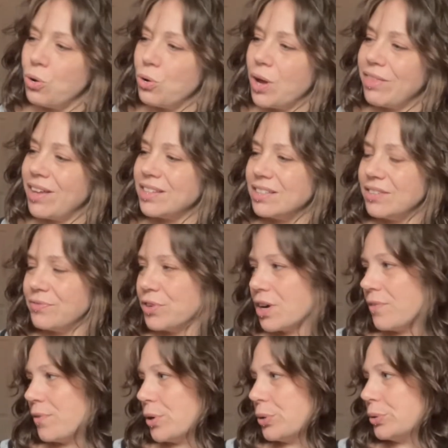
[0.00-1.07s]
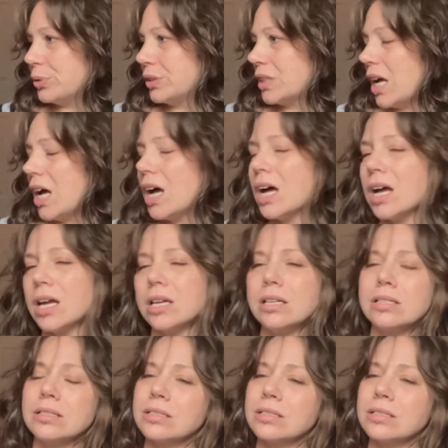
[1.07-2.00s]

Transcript: that's it for FOs. I'm